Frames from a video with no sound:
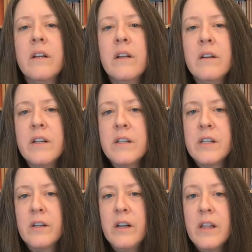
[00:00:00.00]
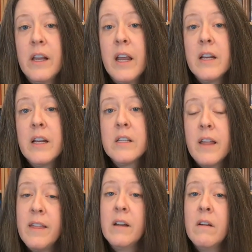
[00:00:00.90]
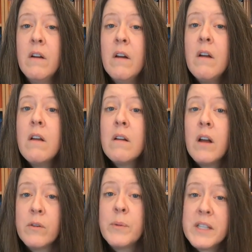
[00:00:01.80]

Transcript: the necessarily the case. I think governments